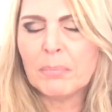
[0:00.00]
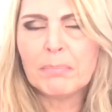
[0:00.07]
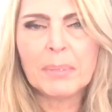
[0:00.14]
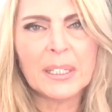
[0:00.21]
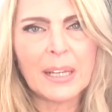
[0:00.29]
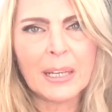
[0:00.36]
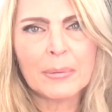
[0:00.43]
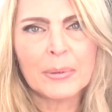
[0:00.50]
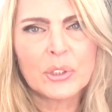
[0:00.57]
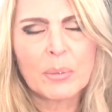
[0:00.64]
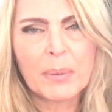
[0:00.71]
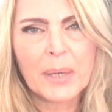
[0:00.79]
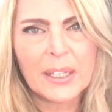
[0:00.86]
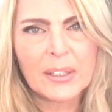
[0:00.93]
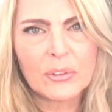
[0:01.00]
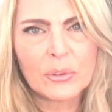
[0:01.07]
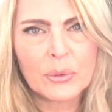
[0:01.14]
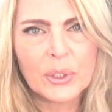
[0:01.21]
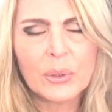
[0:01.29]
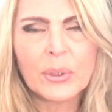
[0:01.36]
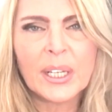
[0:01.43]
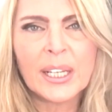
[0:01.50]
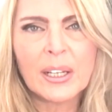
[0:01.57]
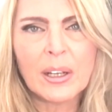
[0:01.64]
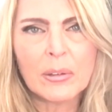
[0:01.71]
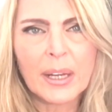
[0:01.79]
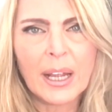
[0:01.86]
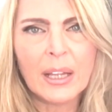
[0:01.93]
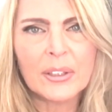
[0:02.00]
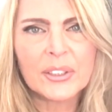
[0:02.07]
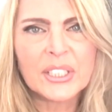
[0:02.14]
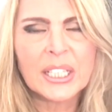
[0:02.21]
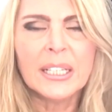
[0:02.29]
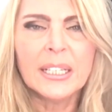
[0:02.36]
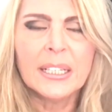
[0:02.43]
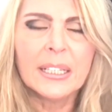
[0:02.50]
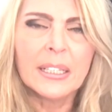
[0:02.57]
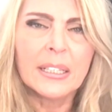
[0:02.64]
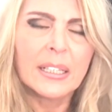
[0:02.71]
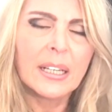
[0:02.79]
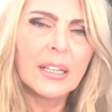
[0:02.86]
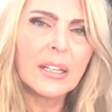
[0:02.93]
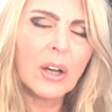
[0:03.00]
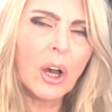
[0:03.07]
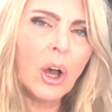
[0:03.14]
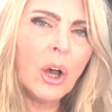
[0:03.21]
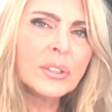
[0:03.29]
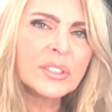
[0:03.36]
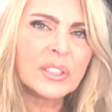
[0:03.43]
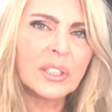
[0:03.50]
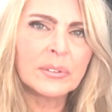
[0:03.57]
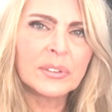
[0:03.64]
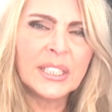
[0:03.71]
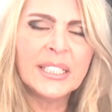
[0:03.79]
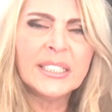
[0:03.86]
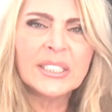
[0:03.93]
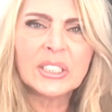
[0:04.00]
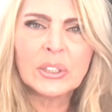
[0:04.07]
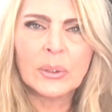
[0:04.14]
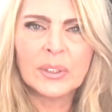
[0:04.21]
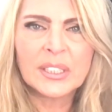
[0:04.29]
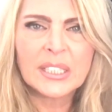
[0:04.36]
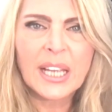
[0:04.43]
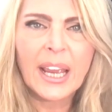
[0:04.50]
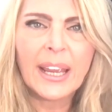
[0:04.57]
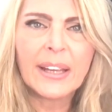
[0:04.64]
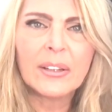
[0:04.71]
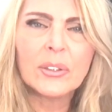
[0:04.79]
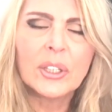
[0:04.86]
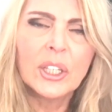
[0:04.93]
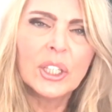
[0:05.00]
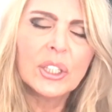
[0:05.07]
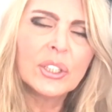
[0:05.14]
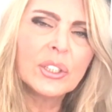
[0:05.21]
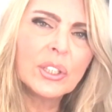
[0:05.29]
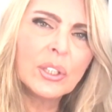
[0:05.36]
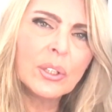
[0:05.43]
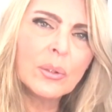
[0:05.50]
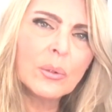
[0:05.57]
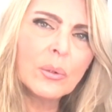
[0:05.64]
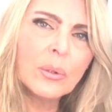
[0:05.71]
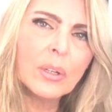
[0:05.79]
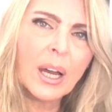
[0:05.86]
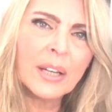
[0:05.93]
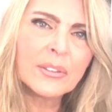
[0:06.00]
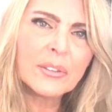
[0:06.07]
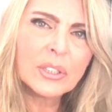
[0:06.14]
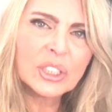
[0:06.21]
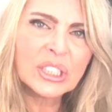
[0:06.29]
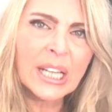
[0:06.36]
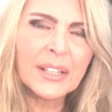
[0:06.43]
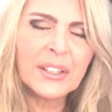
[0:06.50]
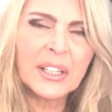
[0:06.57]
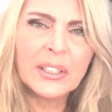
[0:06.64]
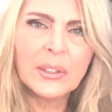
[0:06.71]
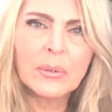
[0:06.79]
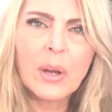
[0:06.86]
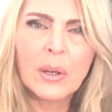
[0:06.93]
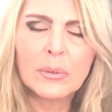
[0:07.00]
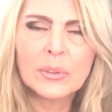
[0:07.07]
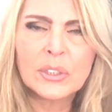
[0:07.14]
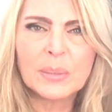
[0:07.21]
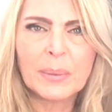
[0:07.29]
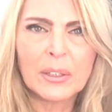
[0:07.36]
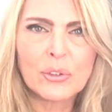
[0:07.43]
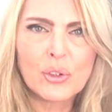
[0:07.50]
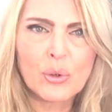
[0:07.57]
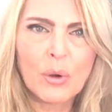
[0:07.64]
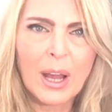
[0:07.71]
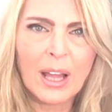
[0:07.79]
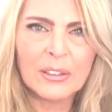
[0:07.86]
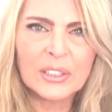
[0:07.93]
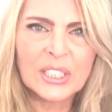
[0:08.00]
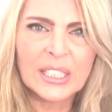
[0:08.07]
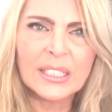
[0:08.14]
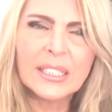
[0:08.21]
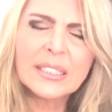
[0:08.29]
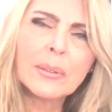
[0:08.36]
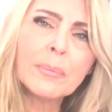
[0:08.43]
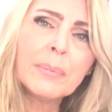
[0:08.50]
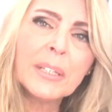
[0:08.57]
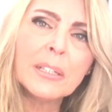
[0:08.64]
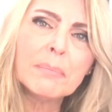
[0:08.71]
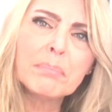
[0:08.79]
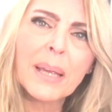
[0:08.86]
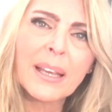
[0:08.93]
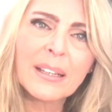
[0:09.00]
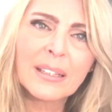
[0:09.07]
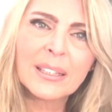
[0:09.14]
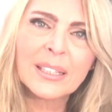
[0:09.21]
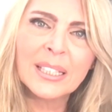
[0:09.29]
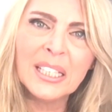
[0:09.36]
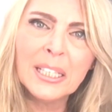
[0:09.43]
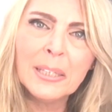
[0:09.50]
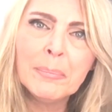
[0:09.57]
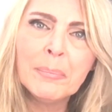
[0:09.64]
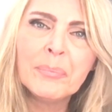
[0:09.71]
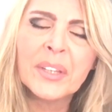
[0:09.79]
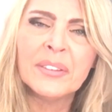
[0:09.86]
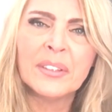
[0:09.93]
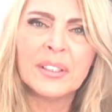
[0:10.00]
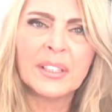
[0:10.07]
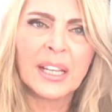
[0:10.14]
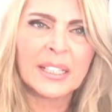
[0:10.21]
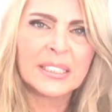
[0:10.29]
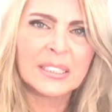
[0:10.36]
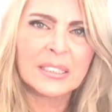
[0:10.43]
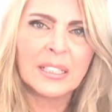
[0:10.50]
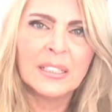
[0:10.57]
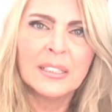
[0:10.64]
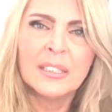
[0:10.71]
being able to break through your ego reality, also needs to entail you understanding your own spirituality. This will be a big theme in the next